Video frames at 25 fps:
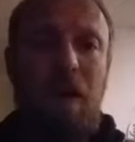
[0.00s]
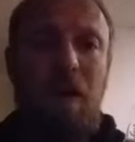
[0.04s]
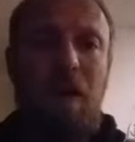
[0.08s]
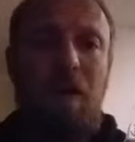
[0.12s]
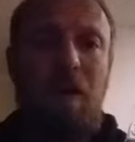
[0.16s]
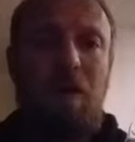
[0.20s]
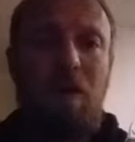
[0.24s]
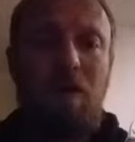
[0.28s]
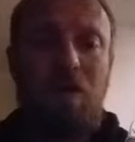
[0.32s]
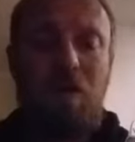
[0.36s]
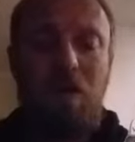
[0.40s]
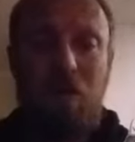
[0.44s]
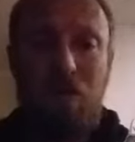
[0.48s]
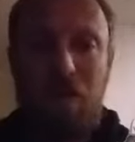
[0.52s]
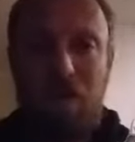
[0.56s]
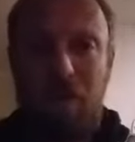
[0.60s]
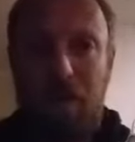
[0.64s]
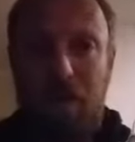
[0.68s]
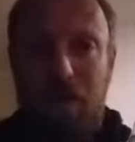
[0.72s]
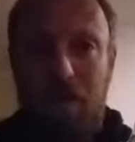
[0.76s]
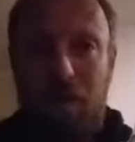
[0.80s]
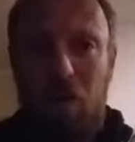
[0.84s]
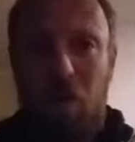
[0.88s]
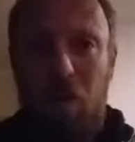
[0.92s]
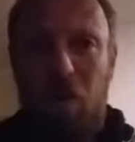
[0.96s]
all sorts
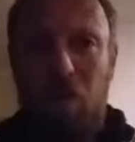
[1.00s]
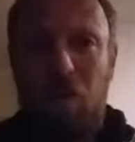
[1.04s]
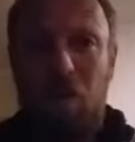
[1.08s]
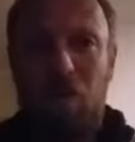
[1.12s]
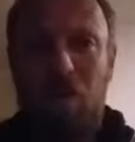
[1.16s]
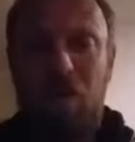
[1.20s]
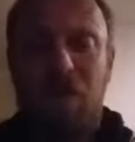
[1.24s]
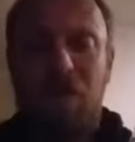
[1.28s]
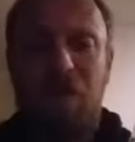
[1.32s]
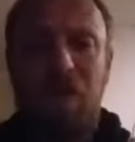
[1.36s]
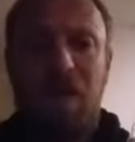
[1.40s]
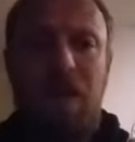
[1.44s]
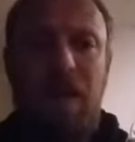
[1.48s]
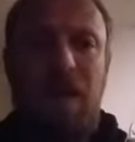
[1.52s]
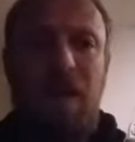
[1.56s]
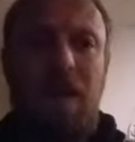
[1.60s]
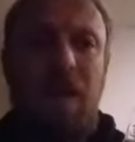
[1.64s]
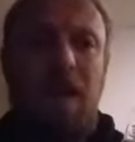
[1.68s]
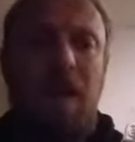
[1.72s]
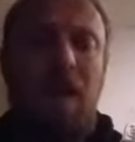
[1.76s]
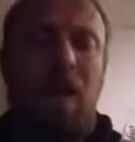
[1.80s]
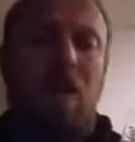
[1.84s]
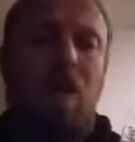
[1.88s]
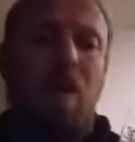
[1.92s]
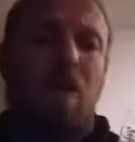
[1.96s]
of corns,
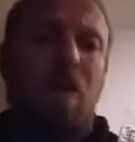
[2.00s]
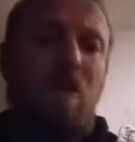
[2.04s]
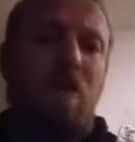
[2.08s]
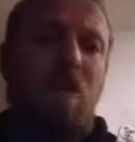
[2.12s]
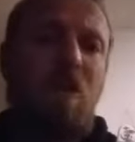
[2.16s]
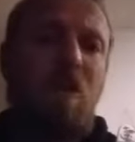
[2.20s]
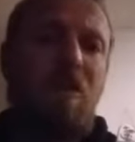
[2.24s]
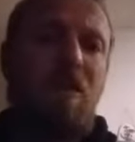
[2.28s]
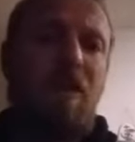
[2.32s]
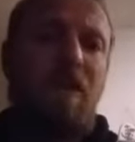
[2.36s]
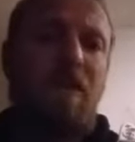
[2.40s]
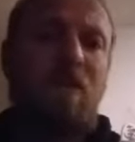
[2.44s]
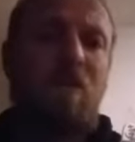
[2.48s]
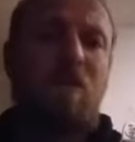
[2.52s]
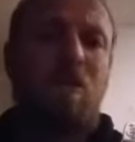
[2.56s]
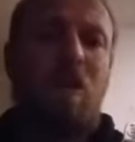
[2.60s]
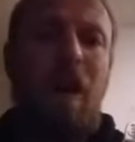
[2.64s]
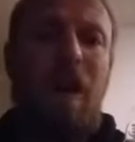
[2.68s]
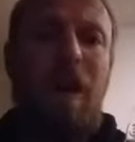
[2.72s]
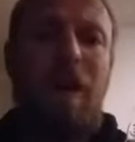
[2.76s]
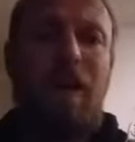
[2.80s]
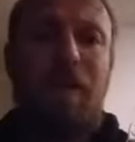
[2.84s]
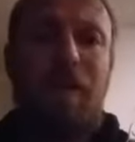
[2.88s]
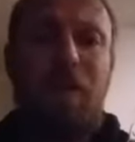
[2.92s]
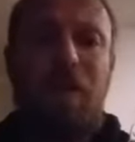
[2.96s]
all sorts of
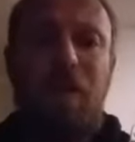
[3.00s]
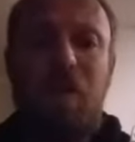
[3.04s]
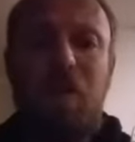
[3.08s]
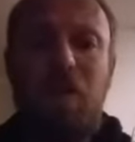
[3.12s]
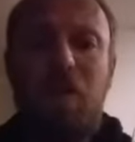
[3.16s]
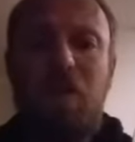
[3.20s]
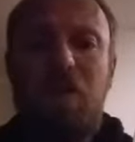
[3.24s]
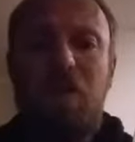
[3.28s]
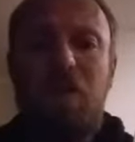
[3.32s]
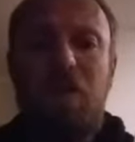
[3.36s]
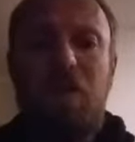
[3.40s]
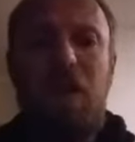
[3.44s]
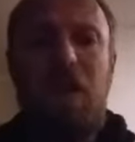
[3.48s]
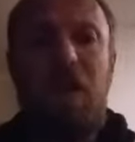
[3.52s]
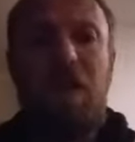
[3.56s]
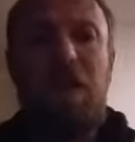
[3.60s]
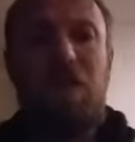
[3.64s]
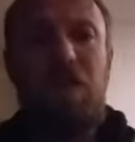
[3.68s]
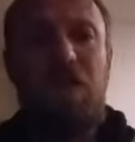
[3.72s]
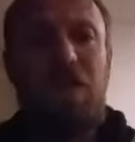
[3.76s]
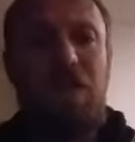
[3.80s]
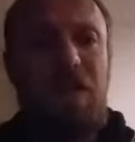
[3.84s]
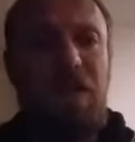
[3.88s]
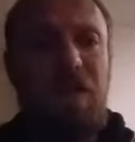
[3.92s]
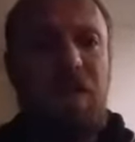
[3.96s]
dry foods,
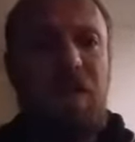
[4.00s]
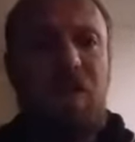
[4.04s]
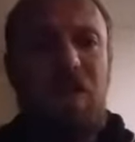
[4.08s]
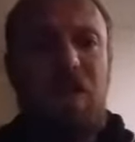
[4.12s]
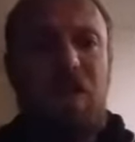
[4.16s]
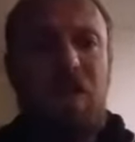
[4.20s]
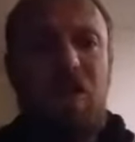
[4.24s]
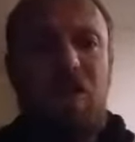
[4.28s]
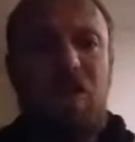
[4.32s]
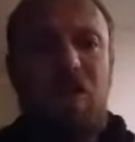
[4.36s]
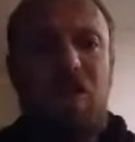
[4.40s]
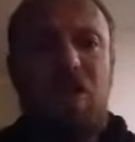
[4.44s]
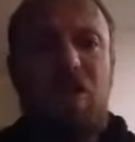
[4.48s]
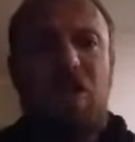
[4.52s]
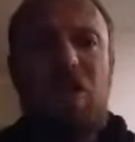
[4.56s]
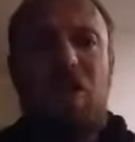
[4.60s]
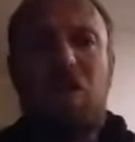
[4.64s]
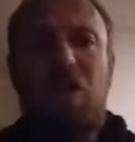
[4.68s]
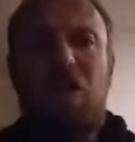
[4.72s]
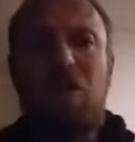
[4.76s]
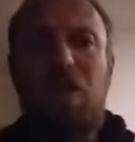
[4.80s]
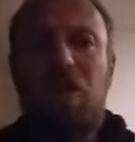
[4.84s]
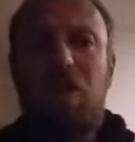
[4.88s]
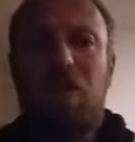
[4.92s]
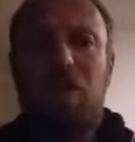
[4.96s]
using these stew
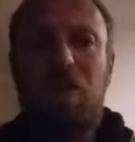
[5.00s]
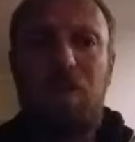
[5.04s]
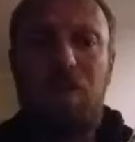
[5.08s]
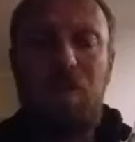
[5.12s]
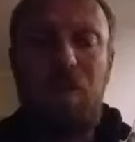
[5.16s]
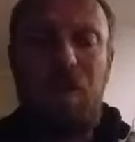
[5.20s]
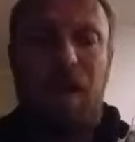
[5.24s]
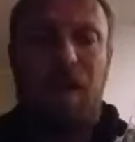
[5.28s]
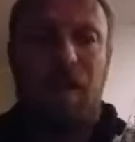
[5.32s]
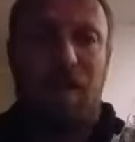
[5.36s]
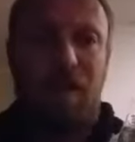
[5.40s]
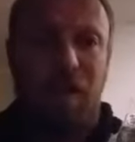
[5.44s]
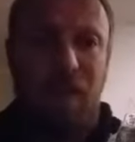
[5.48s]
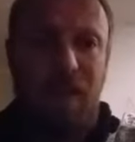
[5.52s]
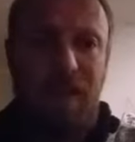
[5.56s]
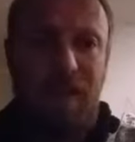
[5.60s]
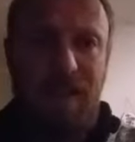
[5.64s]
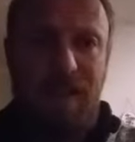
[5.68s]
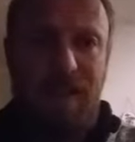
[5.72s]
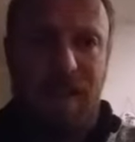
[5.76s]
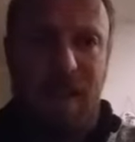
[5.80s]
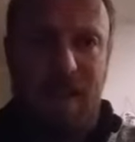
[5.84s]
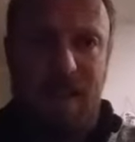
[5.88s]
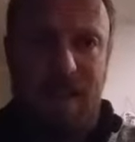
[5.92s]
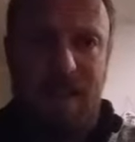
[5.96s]
cubes are
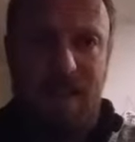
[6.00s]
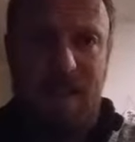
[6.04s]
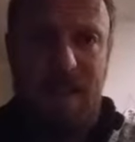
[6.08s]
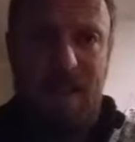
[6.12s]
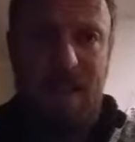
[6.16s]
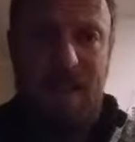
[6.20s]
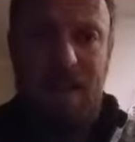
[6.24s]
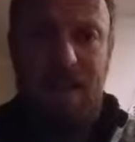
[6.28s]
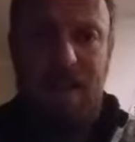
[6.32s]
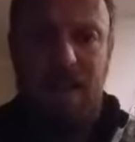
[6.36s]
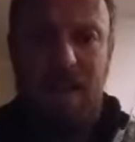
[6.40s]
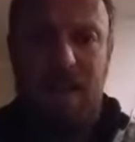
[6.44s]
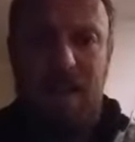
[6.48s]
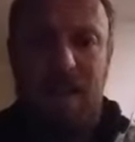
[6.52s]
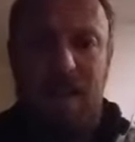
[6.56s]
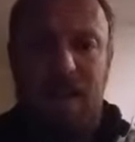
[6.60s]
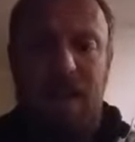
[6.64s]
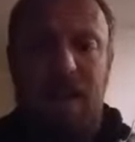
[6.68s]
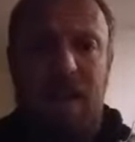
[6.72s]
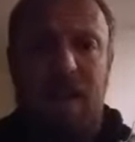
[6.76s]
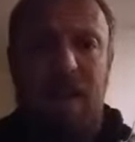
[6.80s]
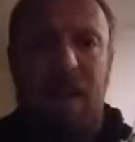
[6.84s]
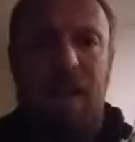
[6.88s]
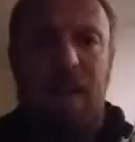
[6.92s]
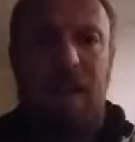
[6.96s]
fantastic,
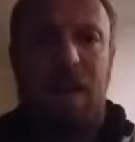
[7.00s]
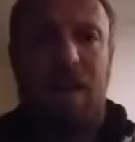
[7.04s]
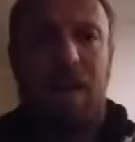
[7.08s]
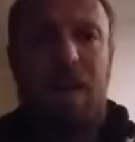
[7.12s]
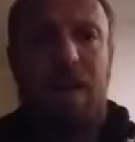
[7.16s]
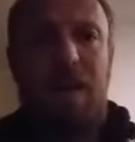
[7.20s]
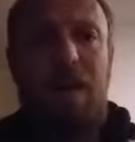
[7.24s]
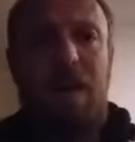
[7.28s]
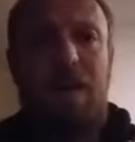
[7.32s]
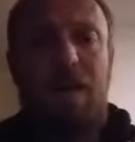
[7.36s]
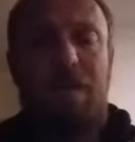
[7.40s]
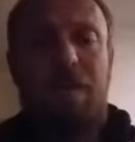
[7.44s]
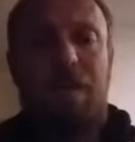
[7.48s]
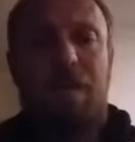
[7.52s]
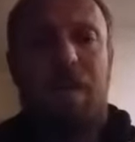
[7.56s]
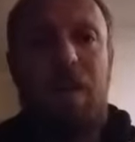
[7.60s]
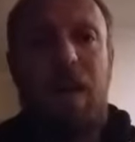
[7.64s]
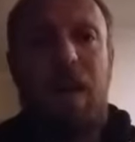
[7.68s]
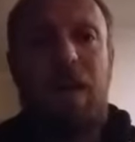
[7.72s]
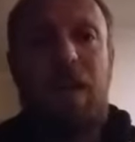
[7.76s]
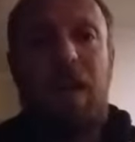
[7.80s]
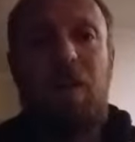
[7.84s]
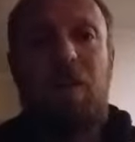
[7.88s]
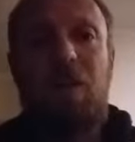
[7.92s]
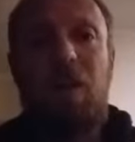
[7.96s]

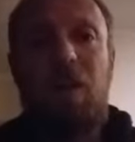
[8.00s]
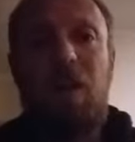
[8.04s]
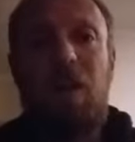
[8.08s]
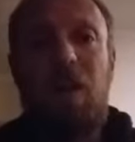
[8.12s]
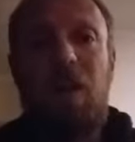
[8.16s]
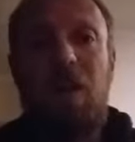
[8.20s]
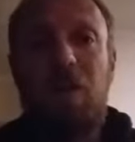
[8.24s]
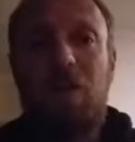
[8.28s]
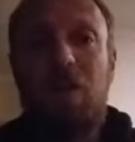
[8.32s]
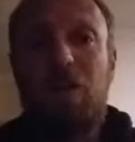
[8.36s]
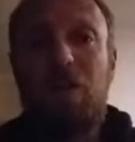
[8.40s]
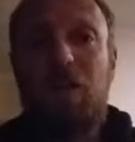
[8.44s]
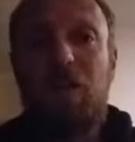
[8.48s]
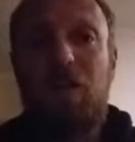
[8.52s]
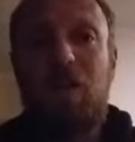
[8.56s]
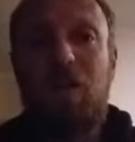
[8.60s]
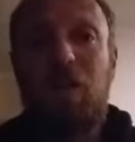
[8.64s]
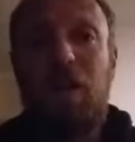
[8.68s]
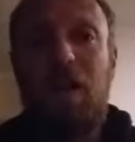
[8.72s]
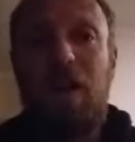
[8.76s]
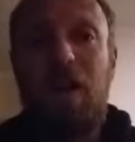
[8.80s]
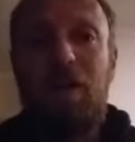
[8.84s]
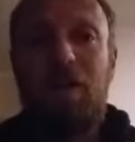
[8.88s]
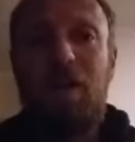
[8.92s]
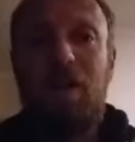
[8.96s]
and they will last you
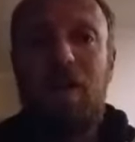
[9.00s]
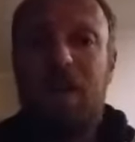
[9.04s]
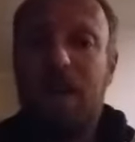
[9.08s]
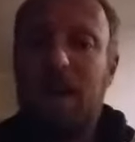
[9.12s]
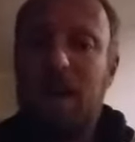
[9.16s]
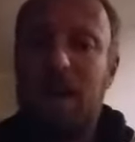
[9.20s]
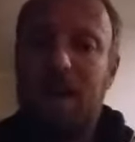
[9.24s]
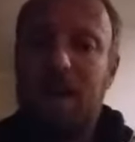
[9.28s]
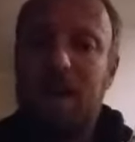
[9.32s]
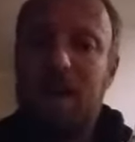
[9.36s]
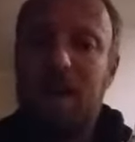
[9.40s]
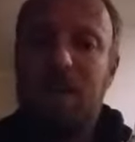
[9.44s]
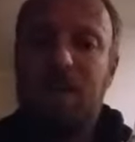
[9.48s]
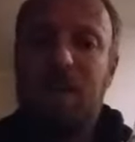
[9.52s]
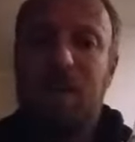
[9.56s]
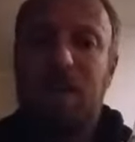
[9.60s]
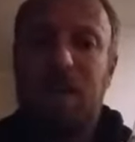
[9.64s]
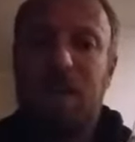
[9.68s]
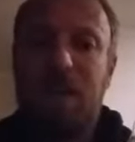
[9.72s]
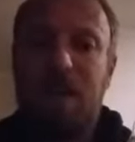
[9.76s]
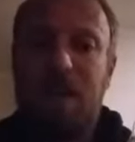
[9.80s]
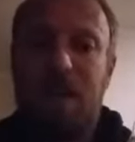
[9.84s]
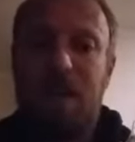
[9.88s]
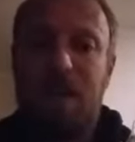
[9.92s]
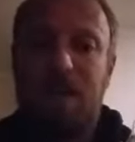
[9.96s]
forever and ever
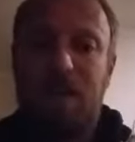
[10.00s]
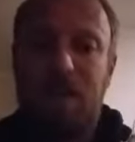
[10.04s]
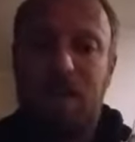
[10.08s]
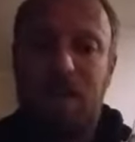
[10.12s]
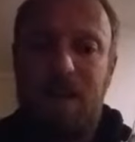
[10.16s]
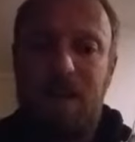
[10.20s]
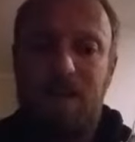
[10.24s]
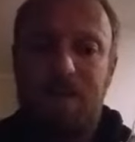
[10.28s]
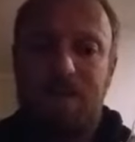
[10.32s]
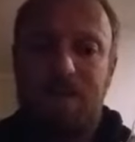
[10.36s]
and ever.